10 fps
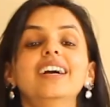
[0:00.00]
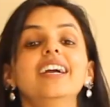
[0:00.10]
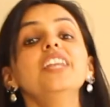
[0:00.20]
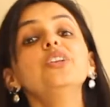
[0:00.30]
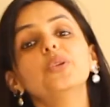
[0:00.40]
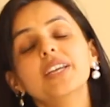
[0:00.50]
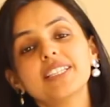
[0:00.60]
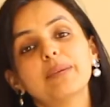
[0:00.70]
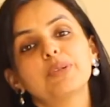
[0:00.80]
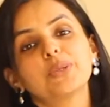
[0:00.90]
In today's
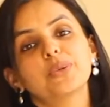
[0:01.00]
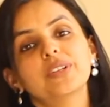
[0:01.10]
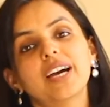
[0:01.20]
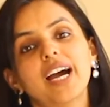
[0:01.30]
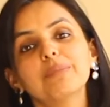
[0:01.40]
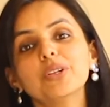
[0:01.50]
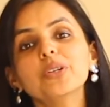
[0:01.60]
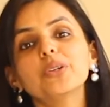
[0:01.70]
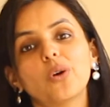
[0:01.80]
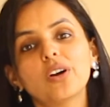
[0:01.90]
episode, I'm going
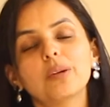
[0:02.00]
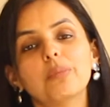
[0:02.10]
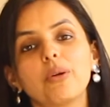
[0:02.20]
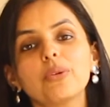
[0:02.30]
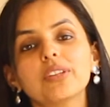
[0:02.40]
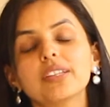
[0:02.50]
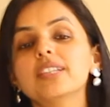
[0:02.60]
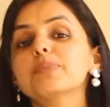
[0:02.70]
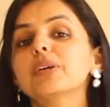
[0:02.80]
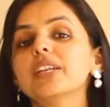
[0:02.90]
to talk about
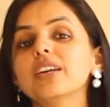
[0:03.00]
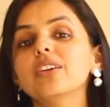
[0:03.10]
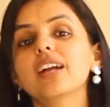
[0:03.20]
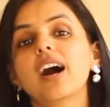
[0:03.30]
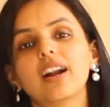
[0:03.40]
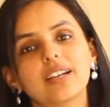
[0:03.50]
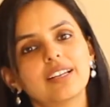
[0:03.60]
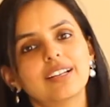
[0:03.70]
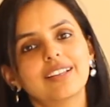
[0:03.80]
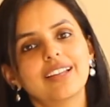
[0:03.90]
this particular
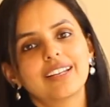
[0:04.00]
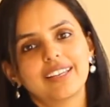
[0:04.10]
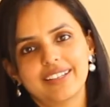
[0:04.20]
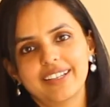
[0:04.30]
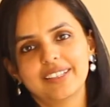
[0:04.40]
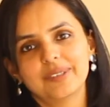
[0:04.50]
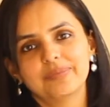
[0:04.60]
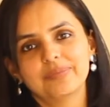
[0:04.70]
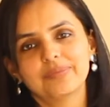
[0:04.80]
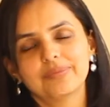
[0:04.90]
article that I read.
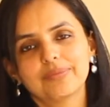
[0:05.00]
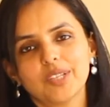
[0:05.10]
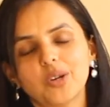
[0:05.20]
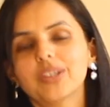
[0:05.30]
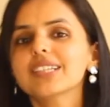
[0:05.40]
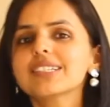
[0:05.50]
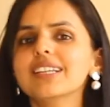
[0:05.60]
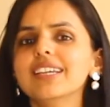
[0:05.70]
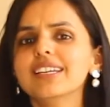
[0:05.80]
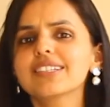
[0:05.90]

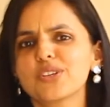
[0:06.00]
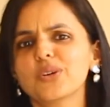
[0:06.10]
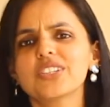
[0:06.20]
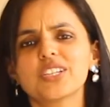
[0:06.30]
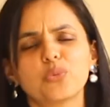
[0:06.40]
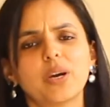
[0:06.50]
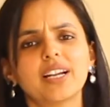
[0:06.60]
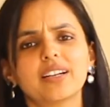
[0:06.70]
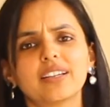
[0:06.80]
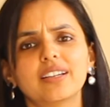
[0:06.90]
Honestly, it's not just one
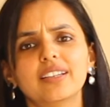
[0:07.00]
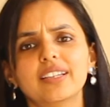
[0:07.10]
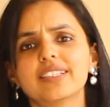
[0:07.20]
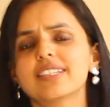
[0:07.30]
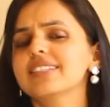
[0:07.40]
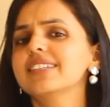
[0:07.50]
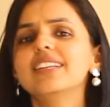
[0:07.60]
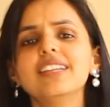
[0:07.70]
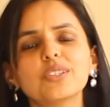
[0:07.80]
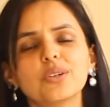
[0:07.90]
article, it's a
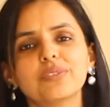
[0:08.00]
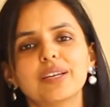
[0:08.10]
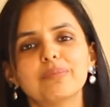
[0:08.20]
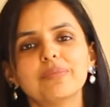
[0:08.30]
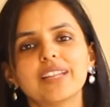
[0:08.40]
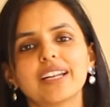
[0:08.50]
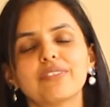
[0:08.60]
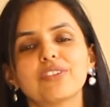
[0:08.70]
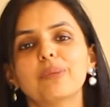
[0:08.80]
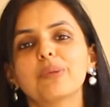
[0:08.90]
series of them that
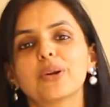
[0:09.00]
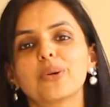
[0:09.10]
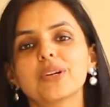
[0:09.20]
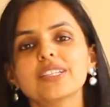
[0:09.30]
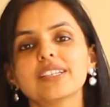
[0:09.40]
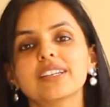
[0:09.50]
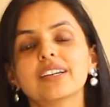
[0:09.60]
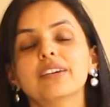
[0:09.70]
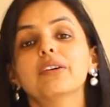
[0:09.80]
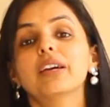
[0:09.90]
I've come across,
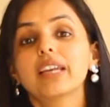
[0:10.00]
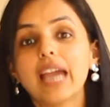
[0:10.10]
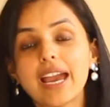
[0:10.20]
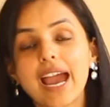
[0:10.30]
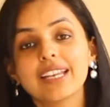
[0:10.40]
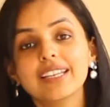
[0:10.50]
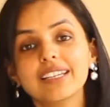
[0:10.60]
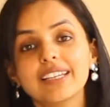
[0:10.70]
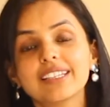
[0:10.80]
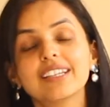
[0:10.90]
and
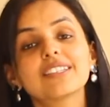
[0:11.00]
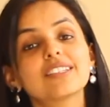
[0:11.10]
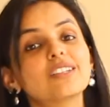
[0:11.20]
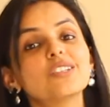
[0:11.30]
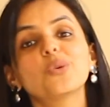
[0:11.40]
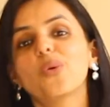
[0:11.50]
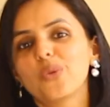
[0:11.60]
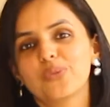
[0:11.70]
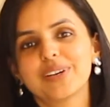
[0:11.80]
it concerns all of